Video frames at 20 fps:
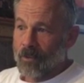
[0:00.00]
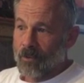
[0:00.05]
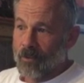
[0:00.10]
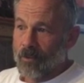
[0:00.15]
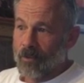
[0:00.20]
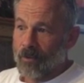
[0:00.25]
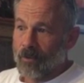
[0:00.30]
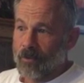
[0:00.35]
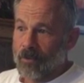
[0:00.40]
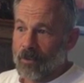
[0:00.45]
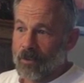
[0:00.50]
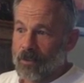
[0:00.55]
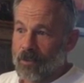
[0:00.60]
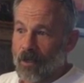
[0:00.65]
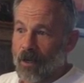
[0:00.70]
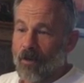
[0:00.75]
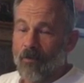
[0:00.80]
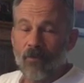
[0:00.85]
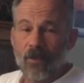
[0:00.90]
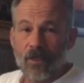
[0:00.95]
it's
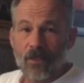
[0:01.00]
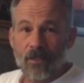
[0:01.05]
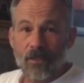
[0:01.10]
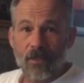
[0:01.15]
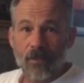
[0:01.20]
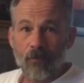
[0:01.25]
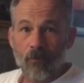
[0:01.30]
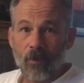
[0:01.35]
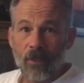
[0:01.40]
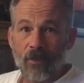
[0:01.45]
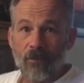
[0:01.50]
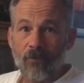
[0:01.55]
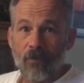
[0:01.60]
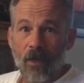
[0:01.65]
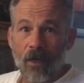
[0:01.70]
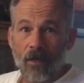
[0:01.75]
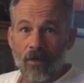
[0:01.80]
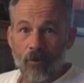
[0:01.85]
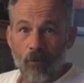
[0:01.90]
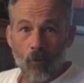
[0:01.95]
obvious that we've
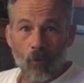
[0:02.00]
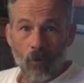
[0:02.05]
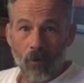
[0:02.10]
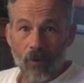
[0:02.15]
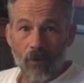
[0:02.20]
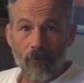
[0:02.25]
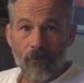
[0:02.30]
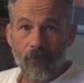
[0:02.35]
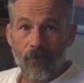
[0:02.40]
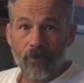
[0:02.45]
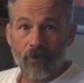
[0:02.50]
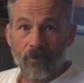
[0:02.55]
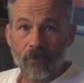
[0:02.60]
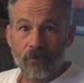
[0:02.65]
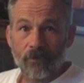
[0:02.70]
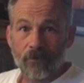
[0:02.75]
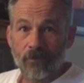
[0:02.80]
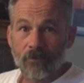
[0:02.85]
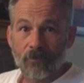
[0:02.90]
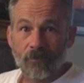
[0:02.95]
gone to war for